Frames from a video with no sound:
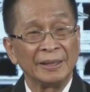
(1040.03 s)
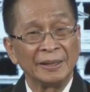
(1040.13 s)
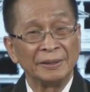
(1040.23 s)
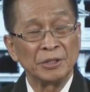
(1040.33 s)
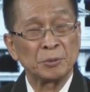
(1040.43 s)

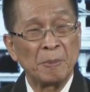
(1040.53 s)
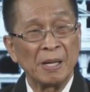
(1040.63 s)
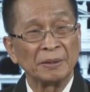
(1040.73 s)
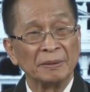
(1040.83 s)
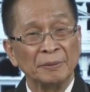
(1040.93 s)
in this
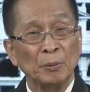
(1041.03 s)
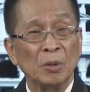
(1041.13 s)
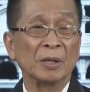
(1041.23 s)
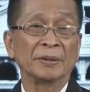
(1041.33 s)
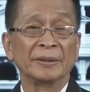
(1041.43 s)
part of the
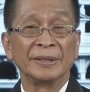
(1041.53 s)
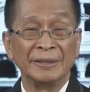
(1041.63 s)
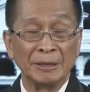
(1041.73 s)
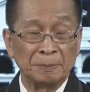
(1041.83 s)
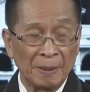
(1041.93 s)
world, in
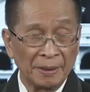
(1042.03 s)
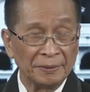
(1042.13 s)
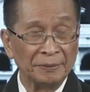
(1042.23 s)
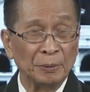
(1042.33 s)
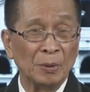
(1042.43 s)
that part
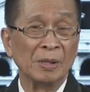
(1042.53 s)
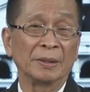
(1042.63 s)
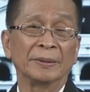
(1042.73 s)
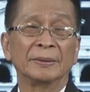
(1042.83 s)
of the world.